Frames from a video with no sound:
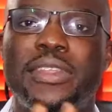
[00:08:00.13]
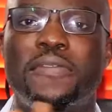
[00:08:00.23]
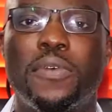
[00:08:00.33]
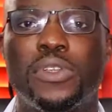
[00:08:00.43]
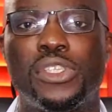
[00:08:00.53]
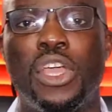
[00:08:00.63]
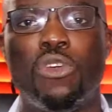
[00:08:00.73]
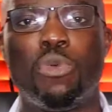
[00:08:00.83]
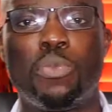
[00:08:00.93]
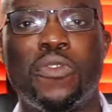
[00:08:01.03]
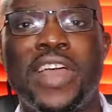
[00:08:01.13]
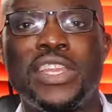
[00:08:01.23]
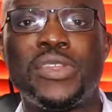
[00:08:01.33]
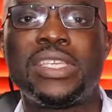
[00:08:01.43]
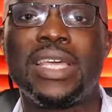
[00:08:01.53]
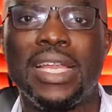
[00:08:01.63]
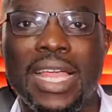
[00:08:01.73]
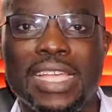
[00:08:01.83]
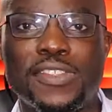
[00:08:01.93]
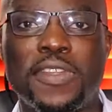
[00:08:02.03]
three funds will provide you either
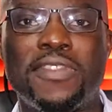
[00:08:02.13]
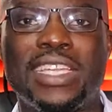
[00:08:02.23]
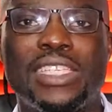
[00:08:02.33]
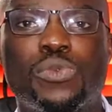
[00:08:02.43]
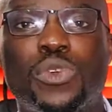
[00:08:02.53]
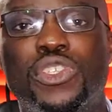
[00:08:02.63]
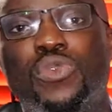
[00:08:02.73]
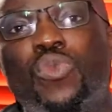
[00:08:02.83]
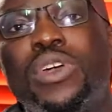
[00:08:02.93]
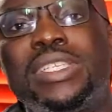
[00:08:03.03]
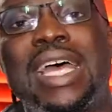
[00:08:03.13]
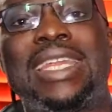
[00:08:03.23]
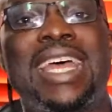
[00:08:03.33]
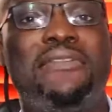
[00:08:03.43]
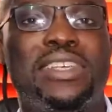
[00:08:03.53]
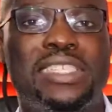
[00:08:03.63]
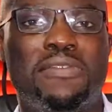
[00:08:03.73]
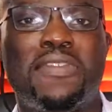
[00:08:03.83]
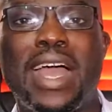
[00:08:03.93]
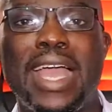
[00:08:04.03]
cash flow that is what you want and
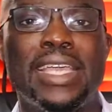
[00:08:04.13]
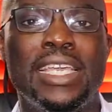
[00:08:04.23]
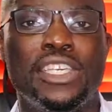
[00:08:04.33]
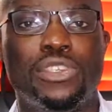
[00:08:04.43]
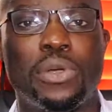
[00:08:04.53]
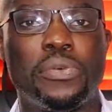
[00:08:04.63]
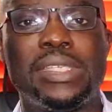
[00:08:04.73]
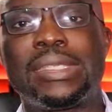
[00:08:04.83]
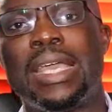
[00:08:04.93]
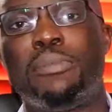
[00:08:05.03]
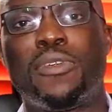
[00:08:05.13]
diversify your risk,